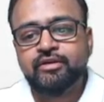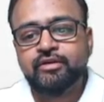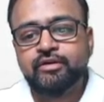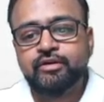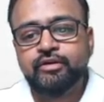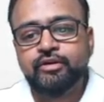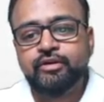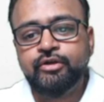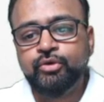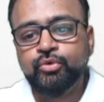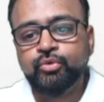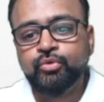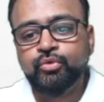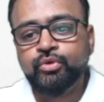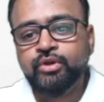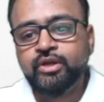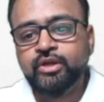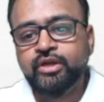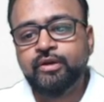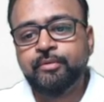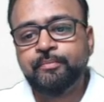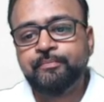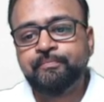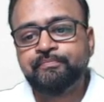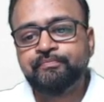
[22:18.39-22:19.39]

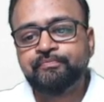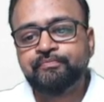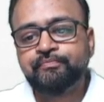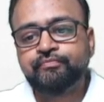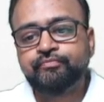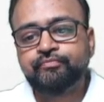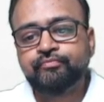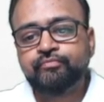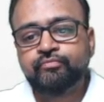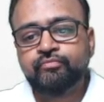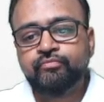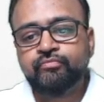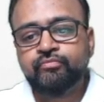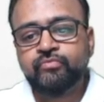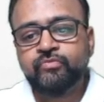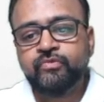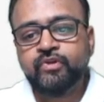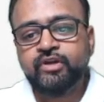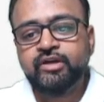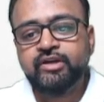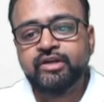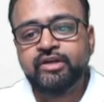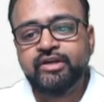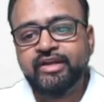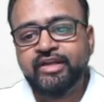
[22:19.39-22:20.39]
dural
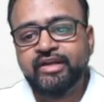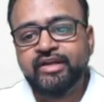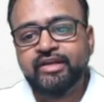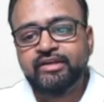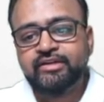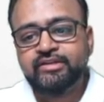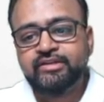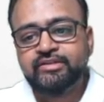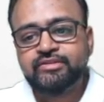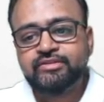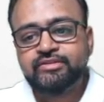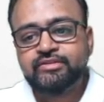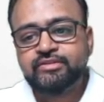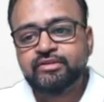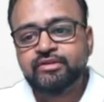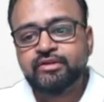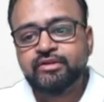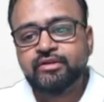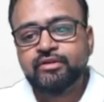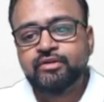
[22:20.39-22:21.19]
tails.